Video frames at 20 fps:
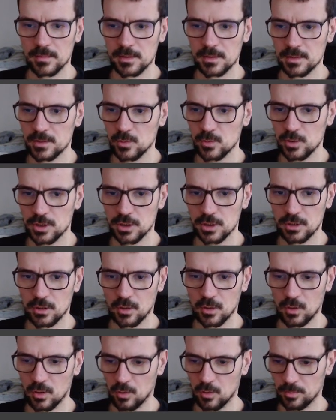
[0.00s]
switch it to
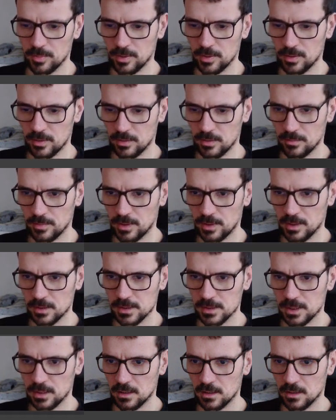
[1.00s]
loop, because
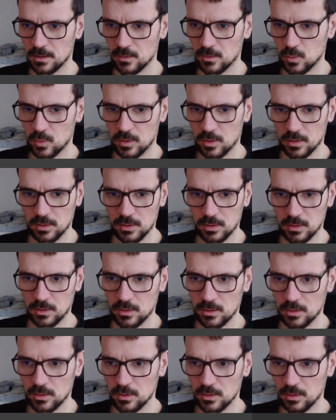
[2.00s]
I don't want
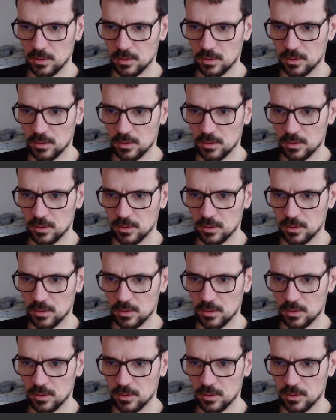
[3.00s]
to